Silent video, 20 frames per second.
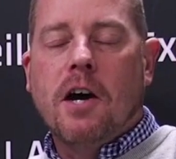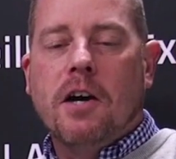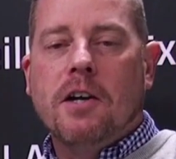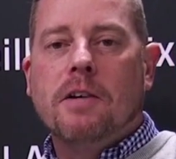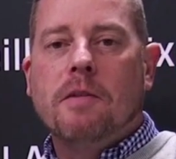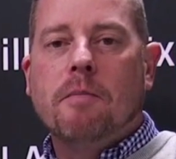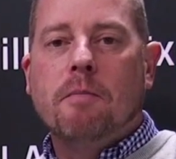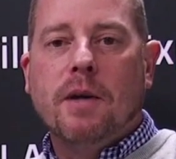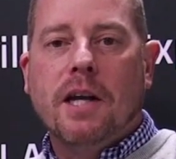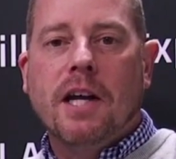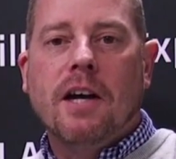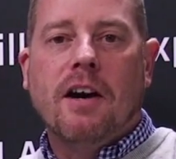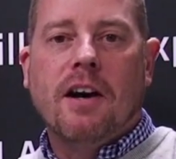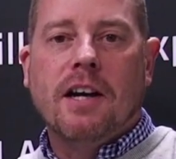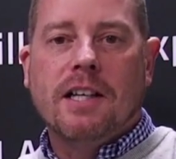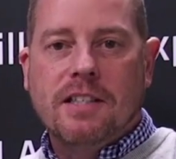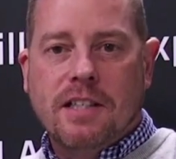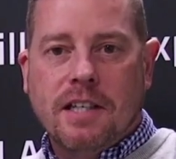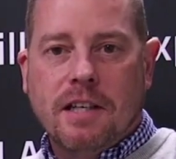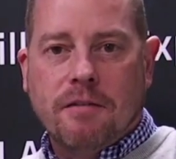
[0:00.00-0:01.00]
Titan PI
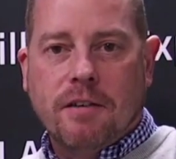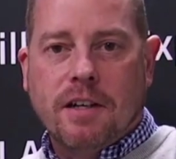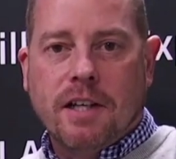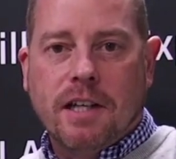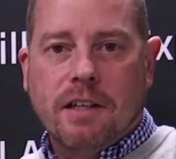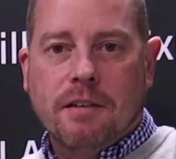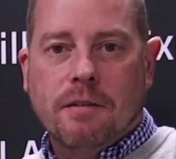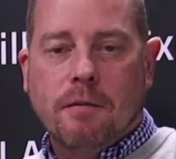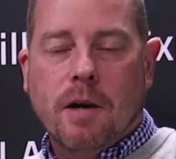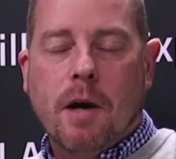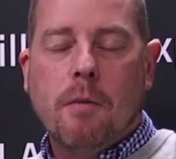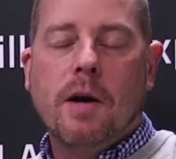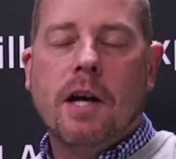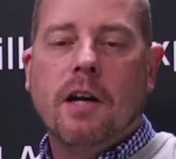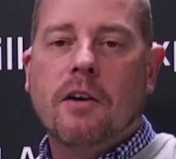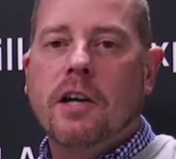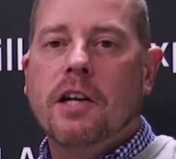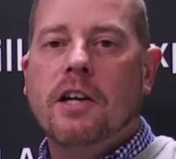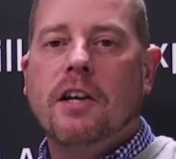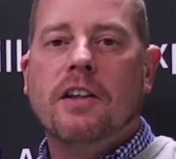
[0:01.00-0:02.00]
TV, where
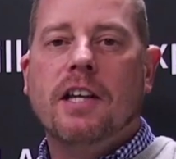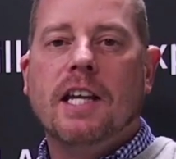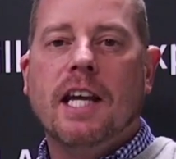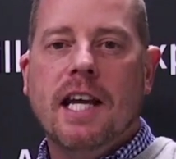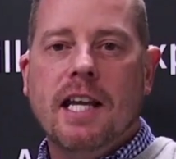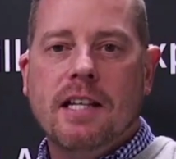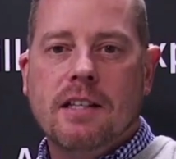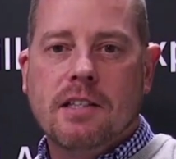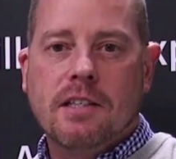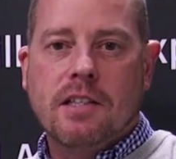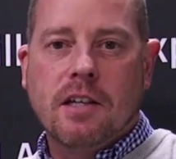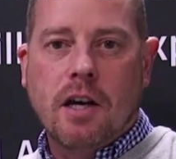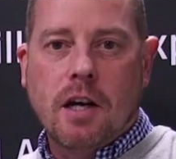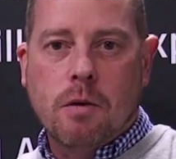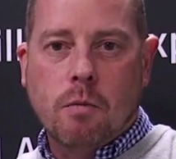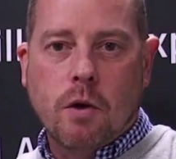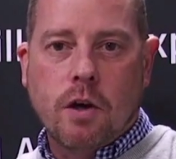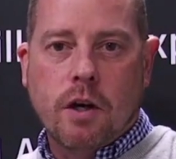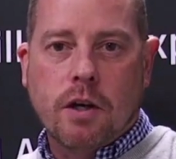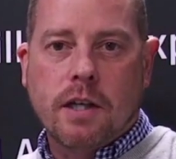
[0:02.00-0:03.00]
we're looking at the
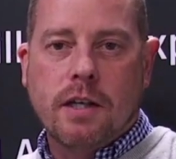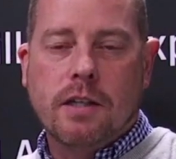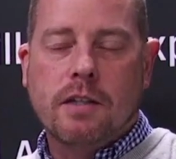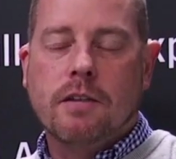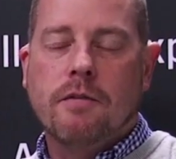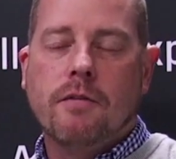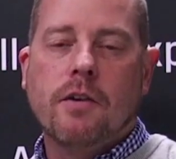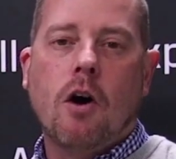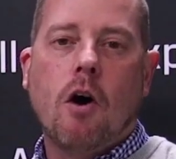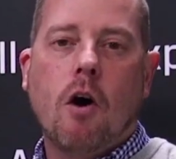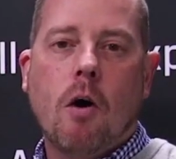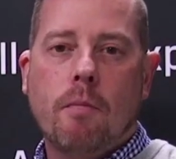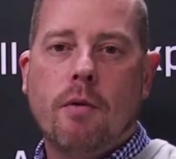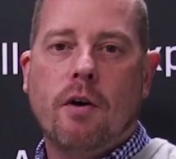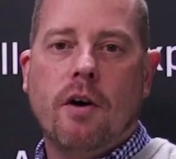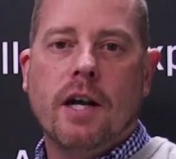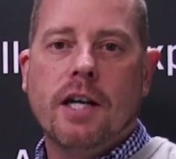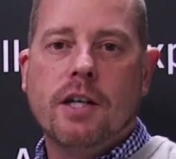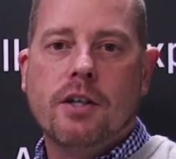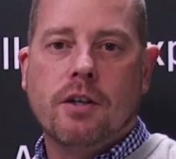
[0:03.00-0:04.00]
inside workings of an
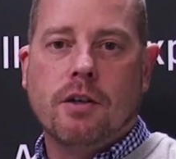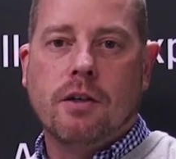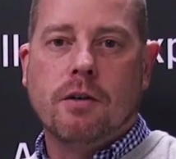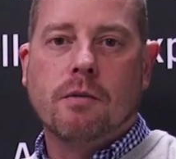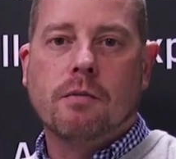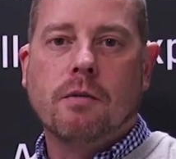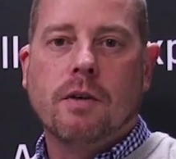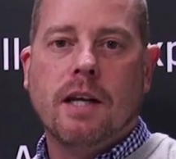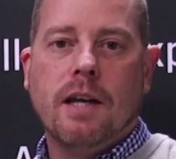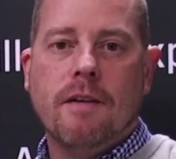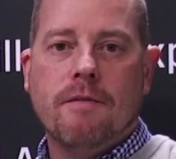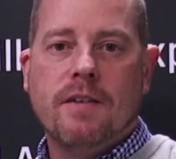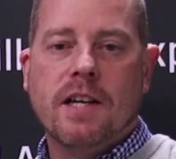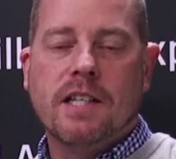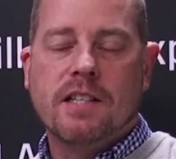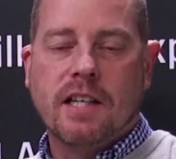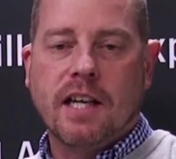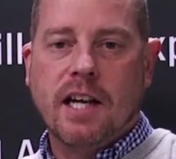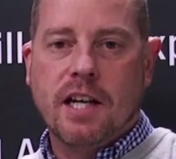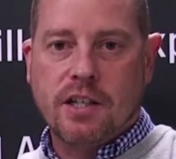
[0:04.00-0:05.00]
operational
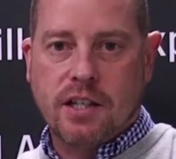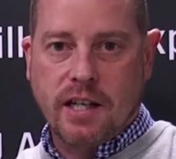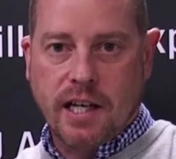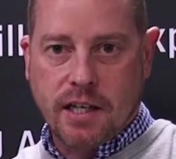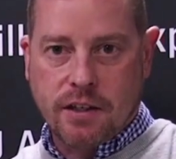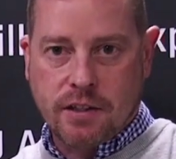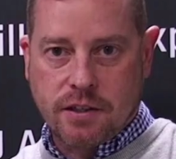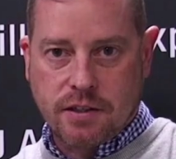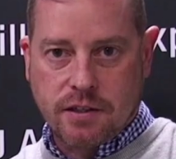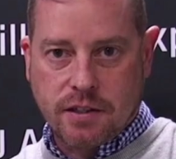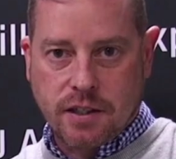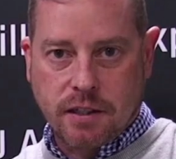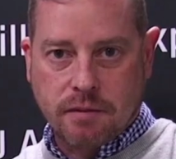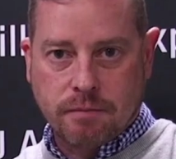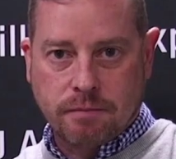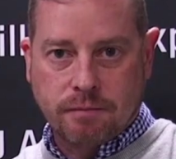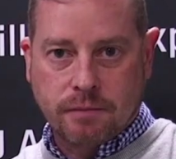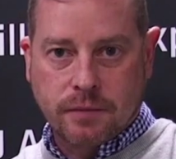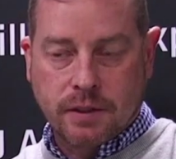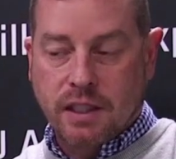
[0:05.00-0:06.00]
investigation
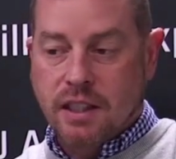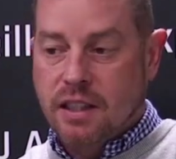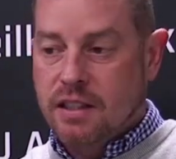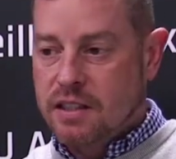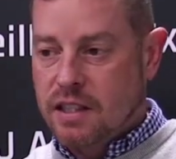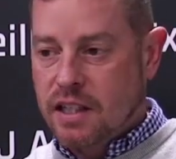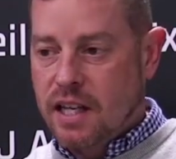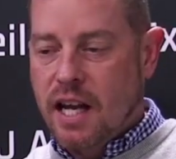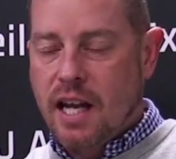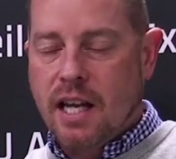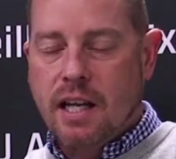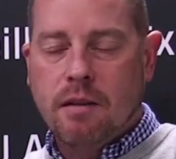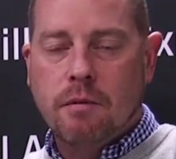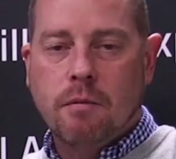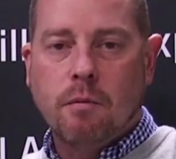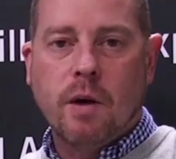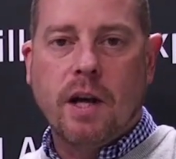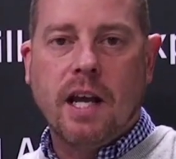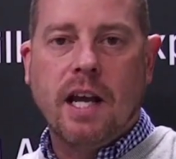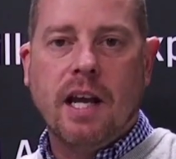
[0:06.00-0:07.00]
agency.
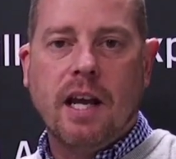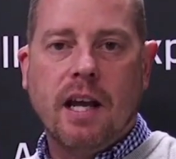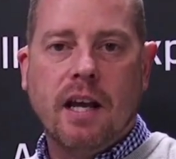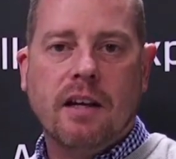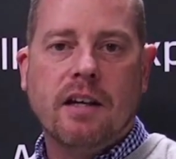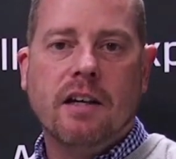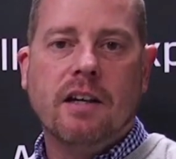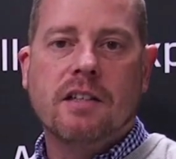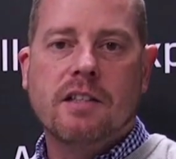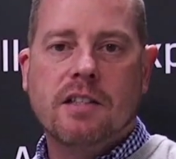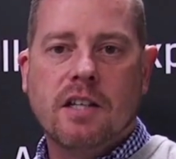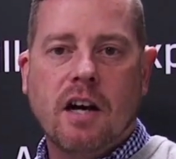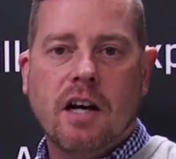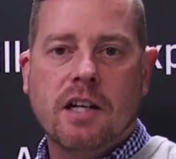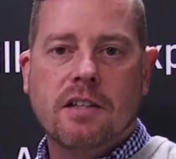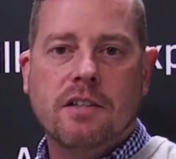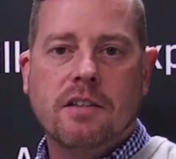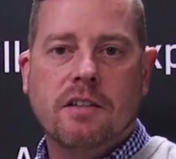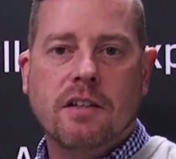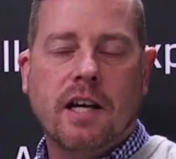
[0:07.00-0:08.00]
Today we're here at
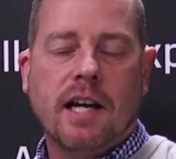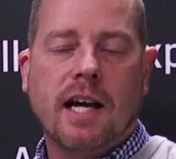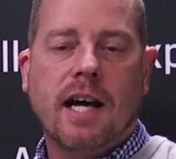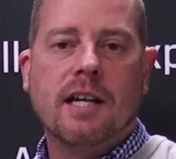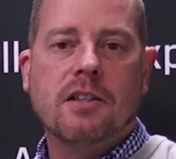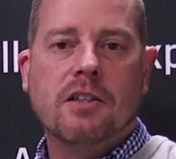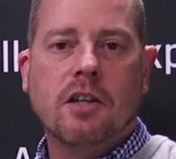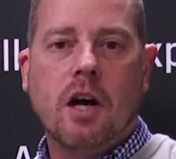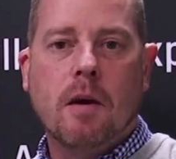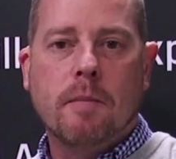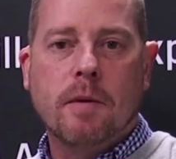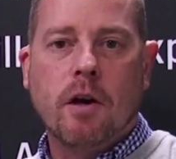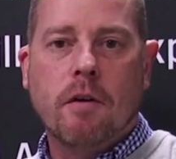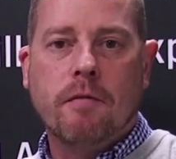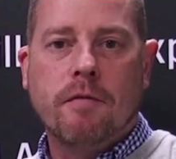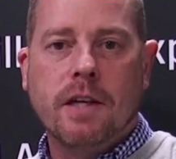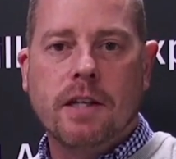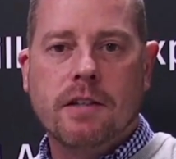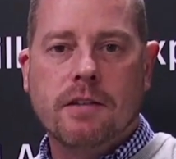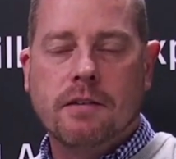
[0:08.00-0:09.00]
Titan uh, at our Derby
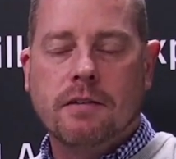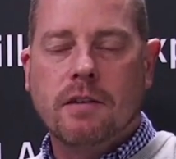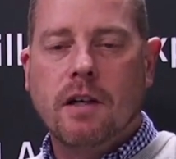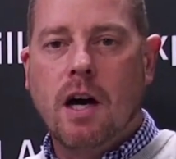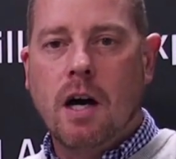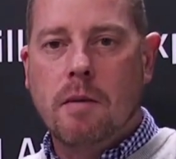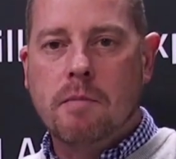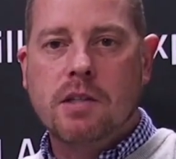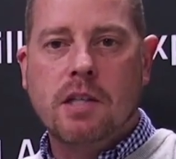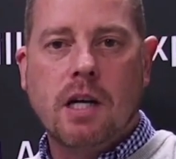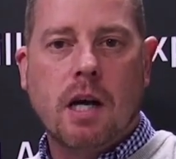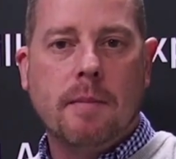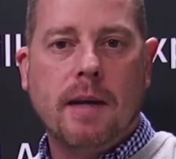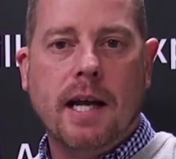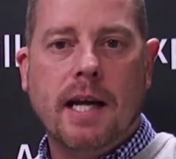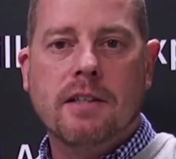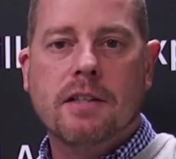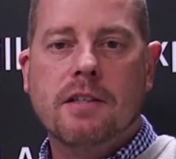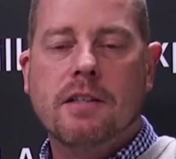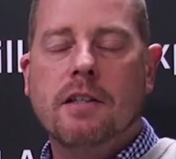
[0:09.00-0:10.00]
office. I'm
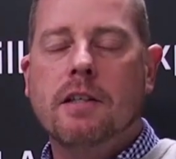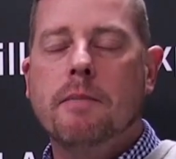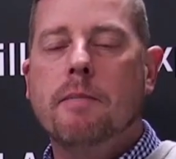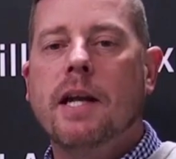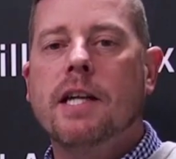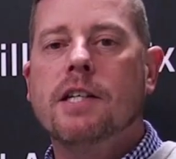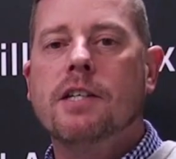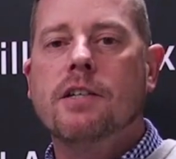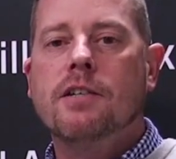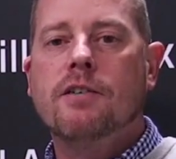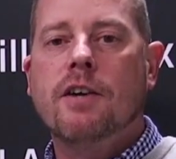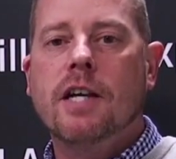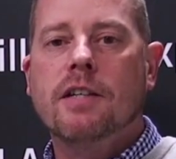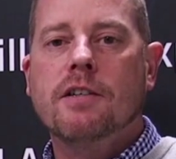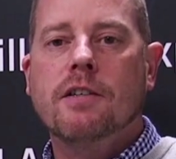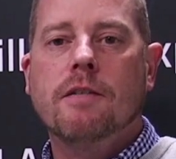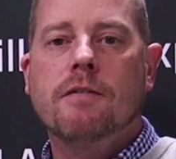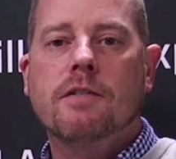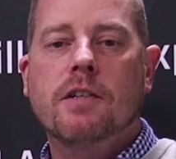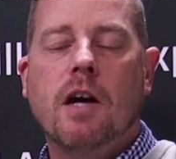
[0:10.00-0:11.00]
Simon Henson, Managing
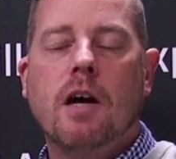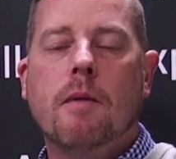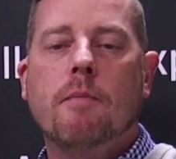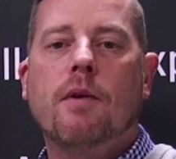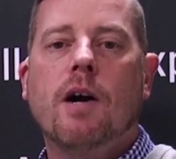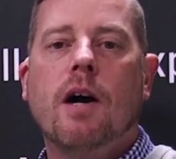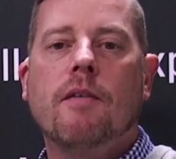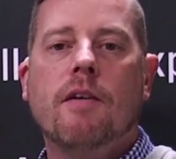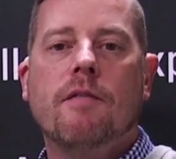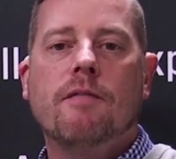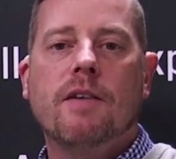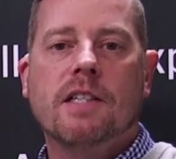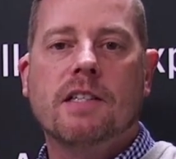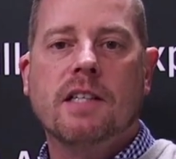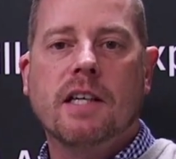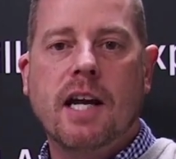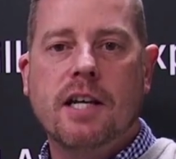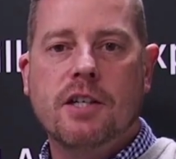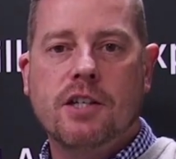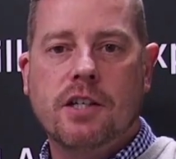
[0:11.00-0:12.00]
Director of Titan Private
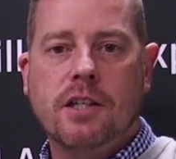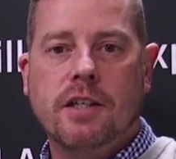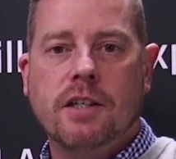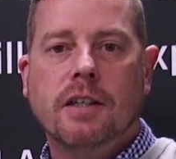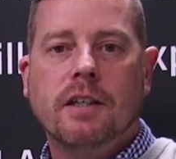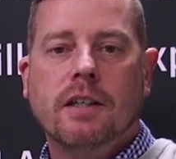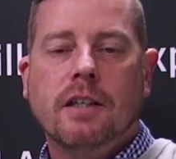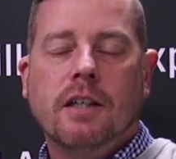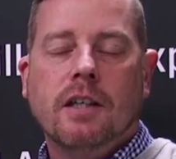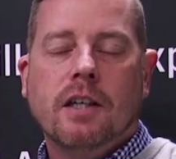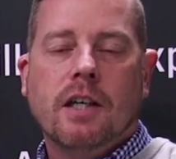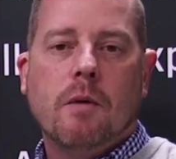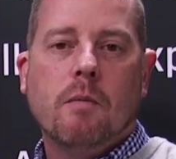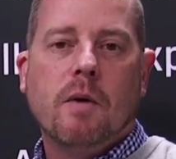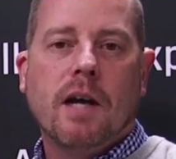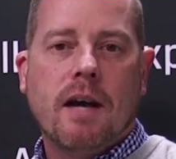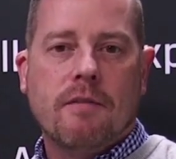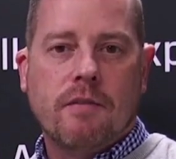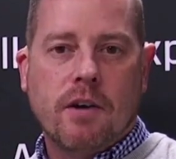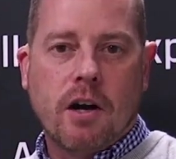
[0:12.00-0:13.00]
Investigation,
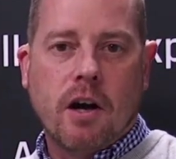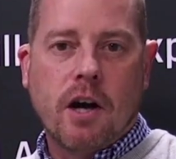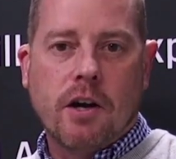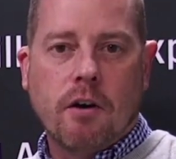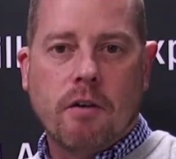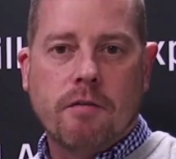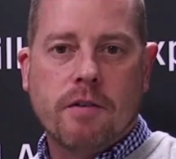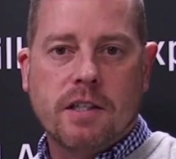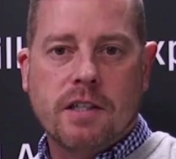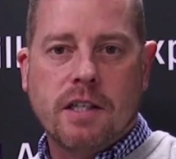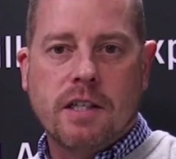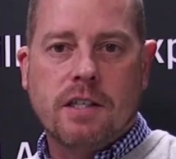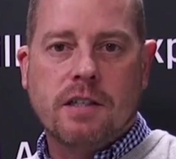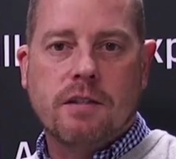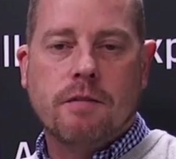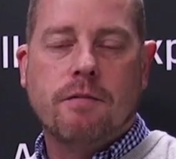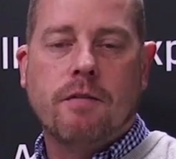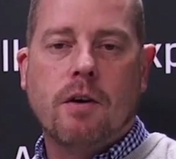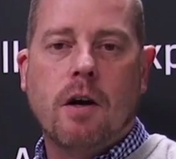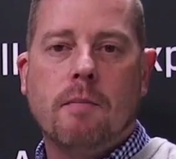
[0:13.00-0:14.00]
and we have nine
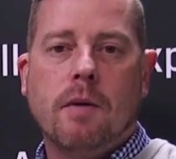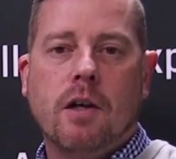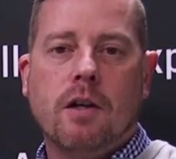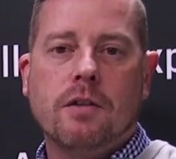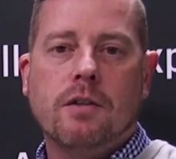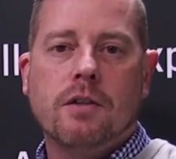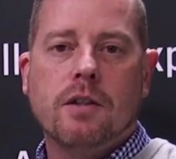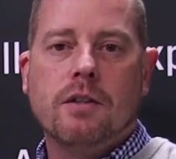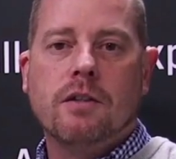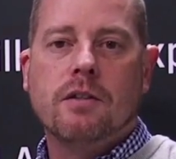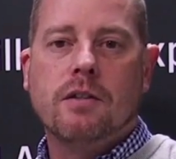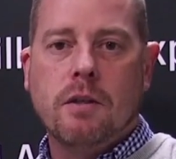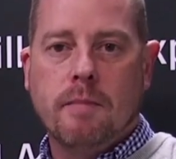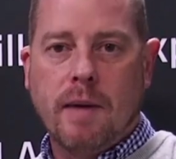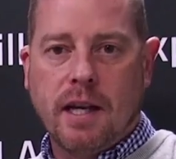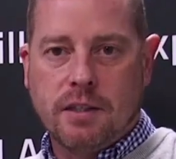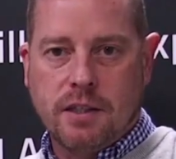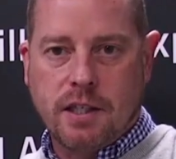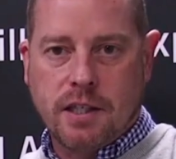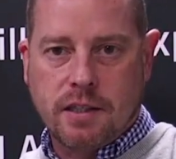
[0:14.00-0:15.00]
offices from London
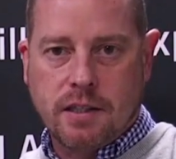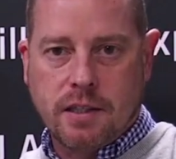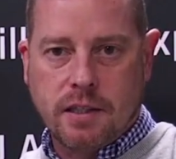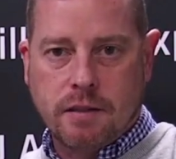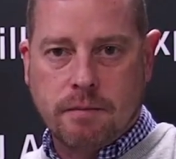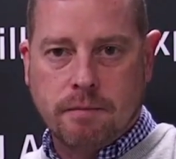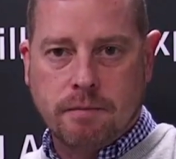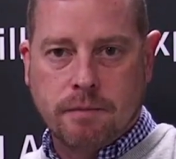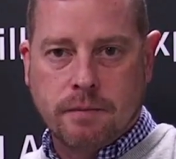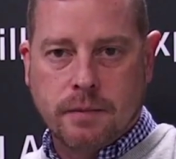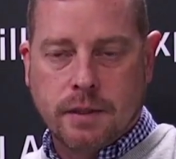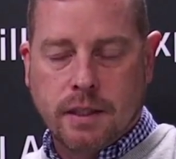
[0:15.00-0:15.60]
to Manchester.